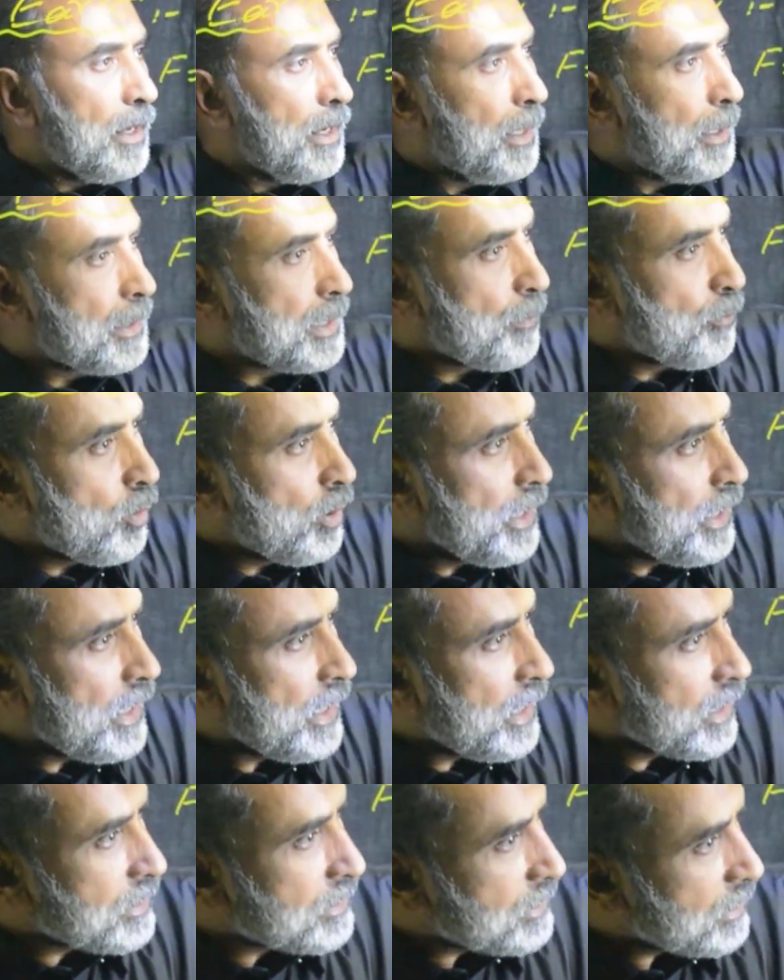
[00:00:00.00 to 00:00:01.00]
the body
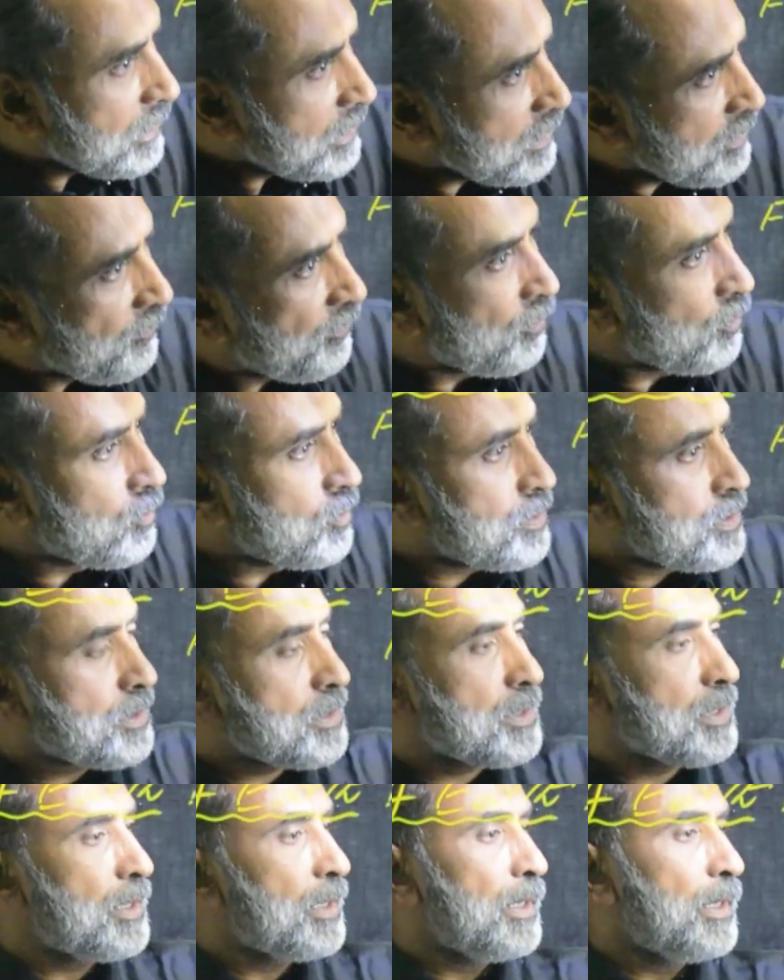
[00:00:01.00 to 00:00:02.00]
exerts
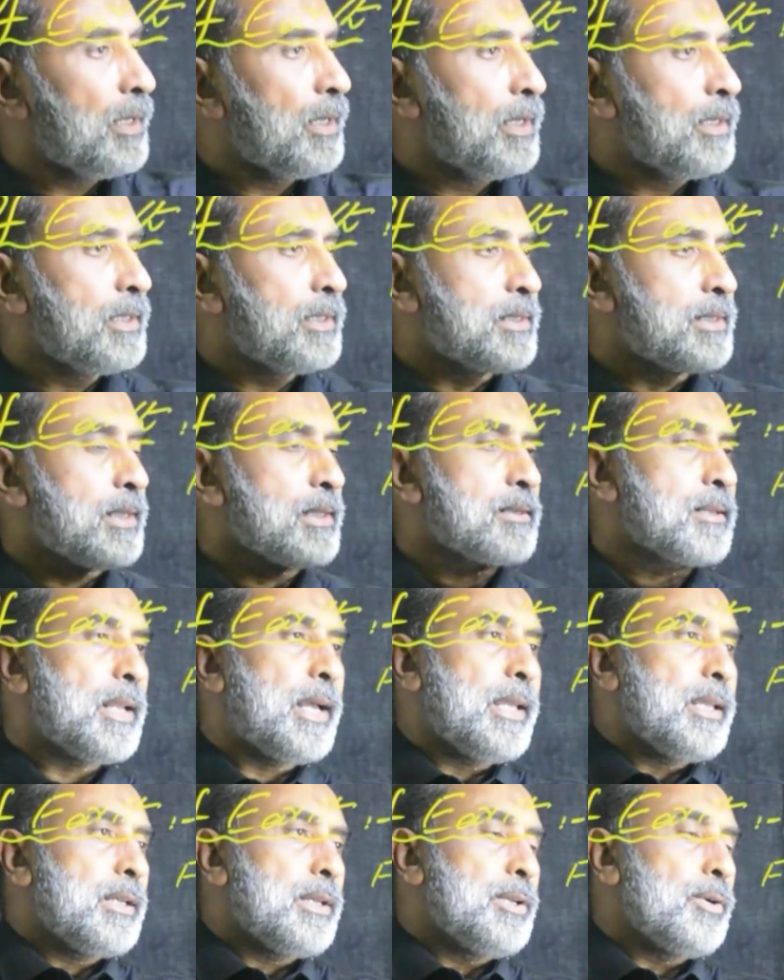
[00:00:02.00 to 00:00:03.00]
force just
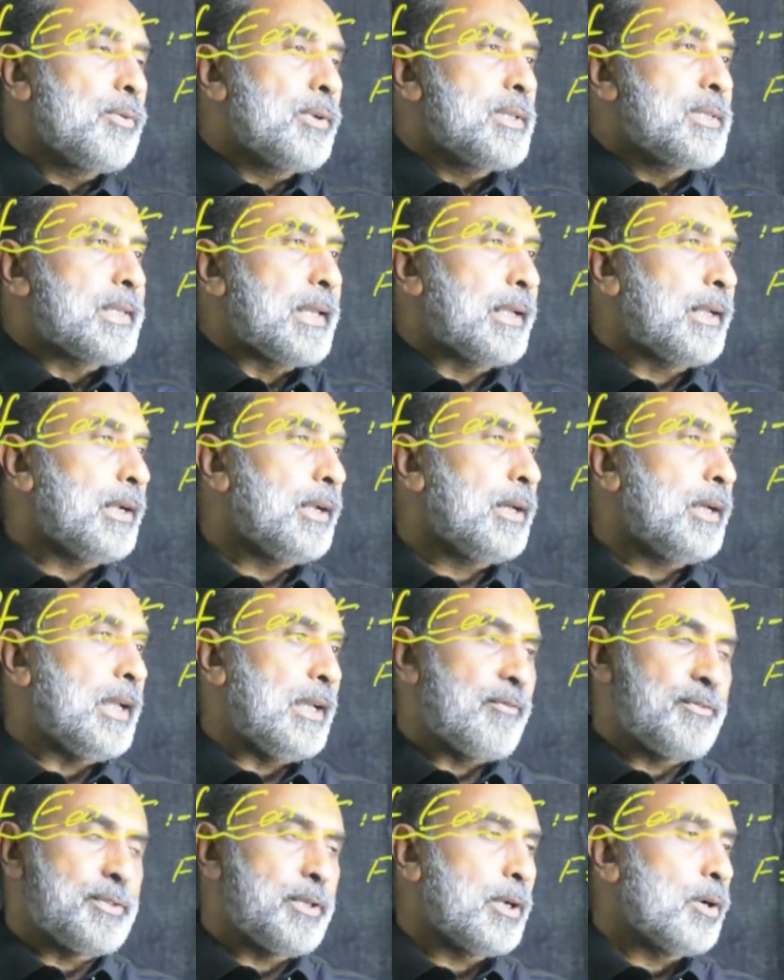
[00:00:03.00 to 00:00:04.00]
like Newton's second law,
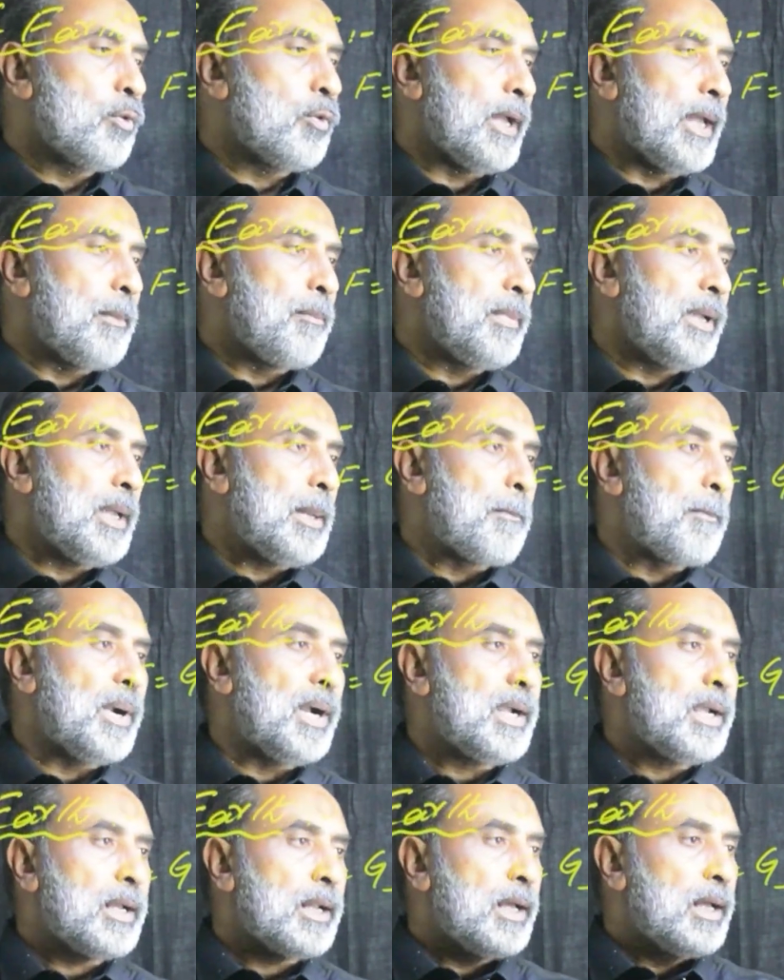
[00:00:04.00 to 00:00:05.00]
F is equal to ma,
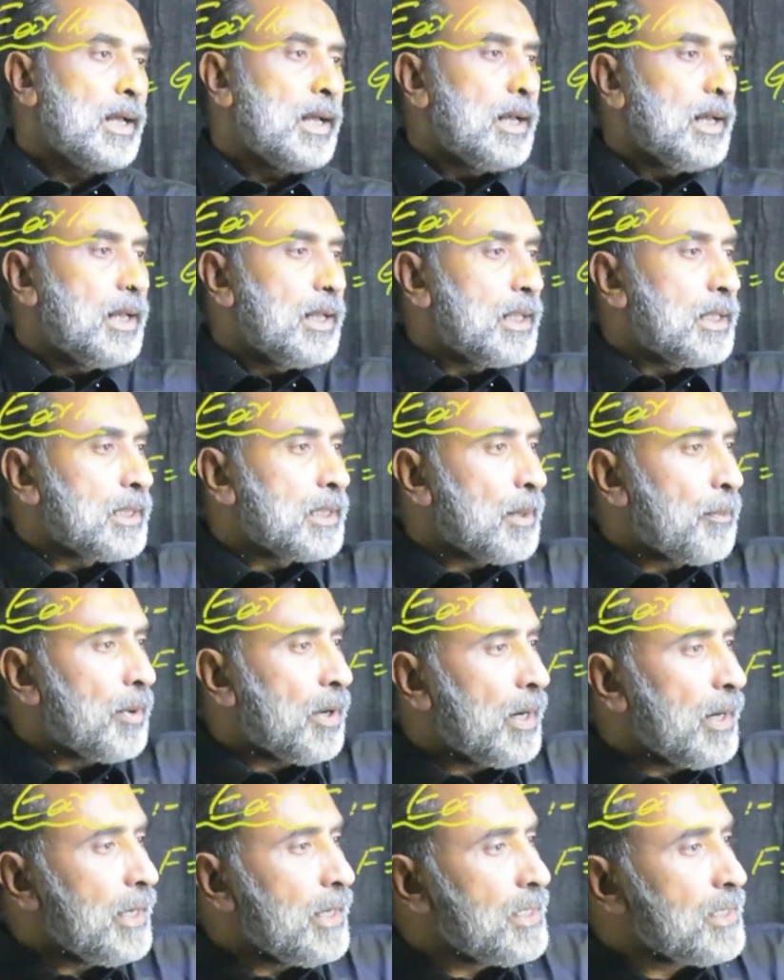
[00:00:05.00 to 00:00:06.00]
but the
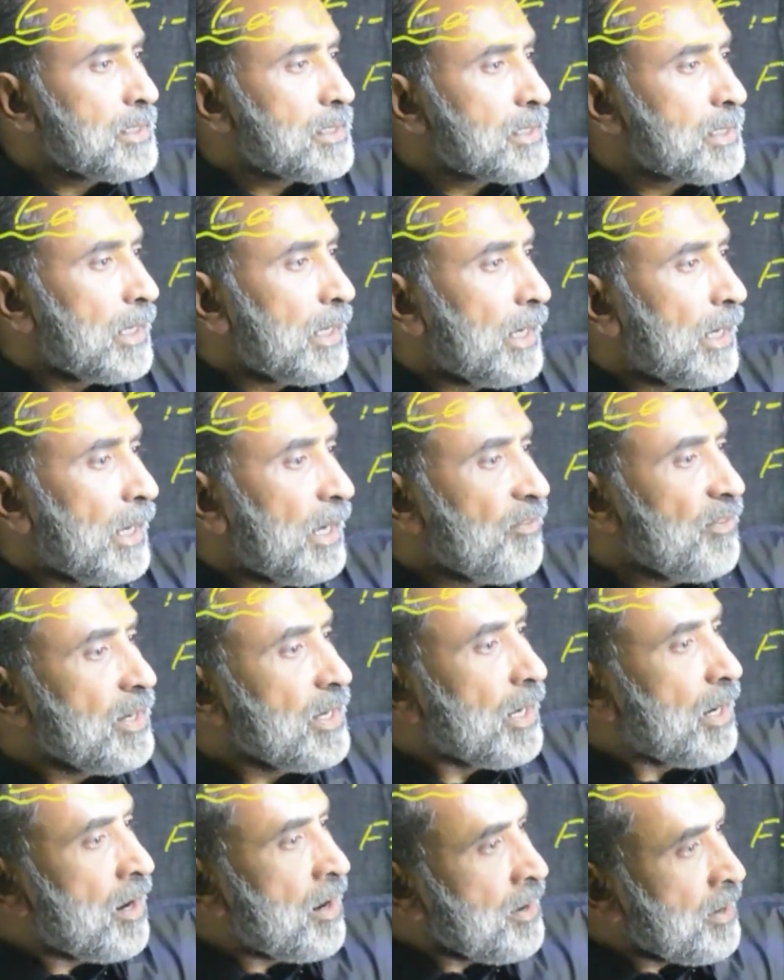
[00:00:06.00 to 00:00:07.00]
body is
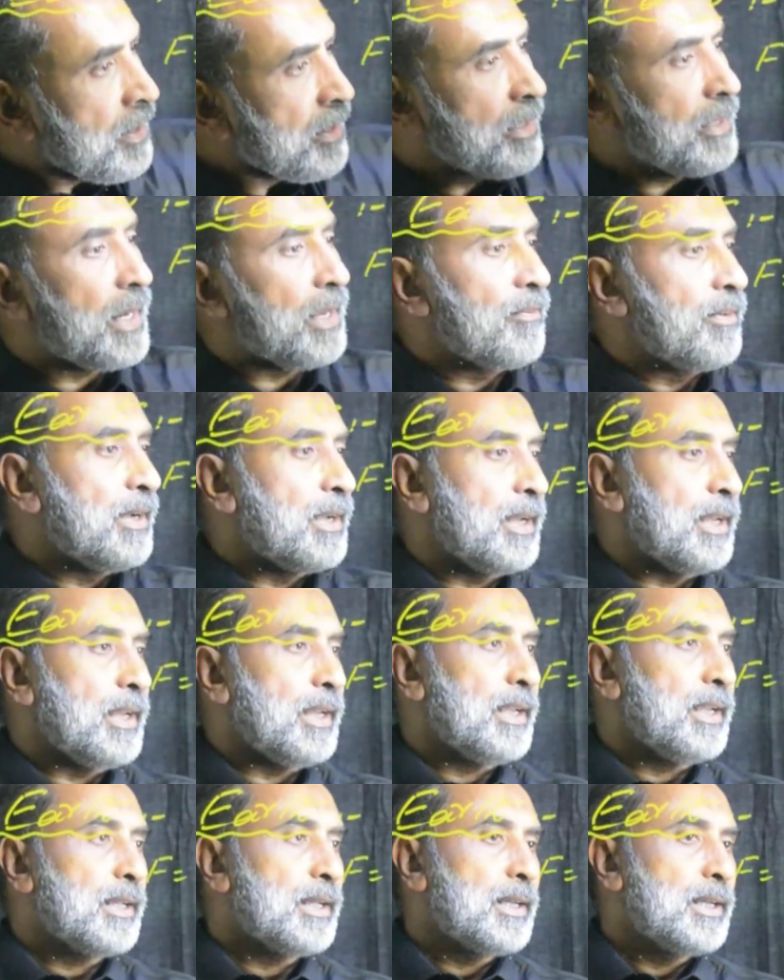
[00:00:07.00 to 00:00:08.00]
having under
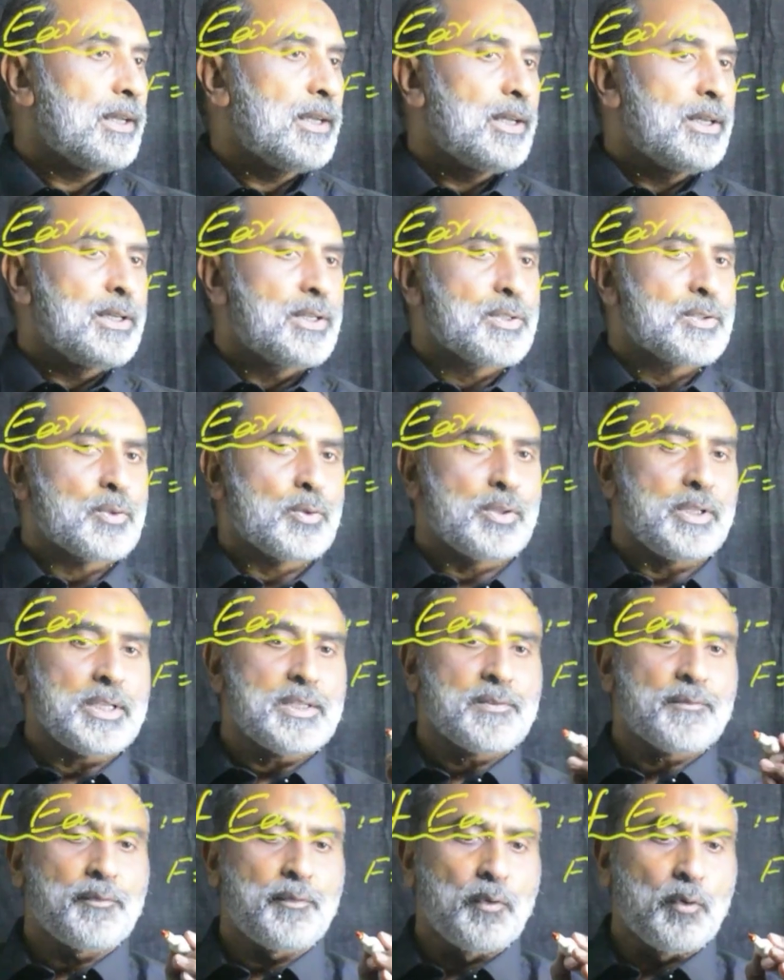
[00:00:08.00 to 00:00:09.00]
gravity, so
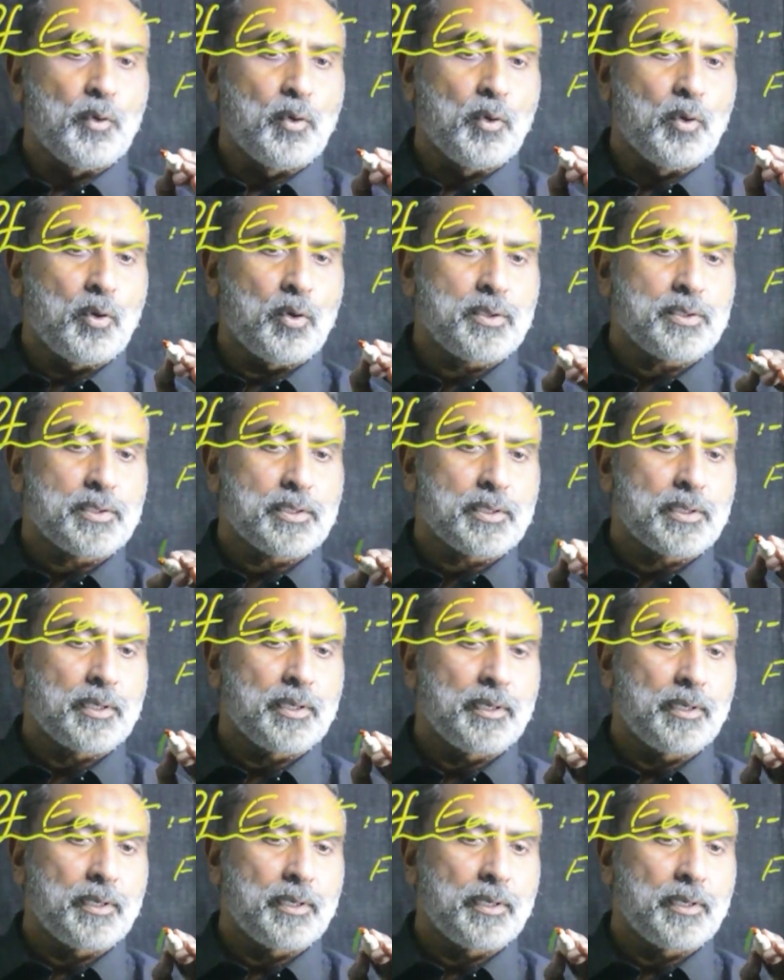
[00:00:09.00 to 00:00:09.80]
this force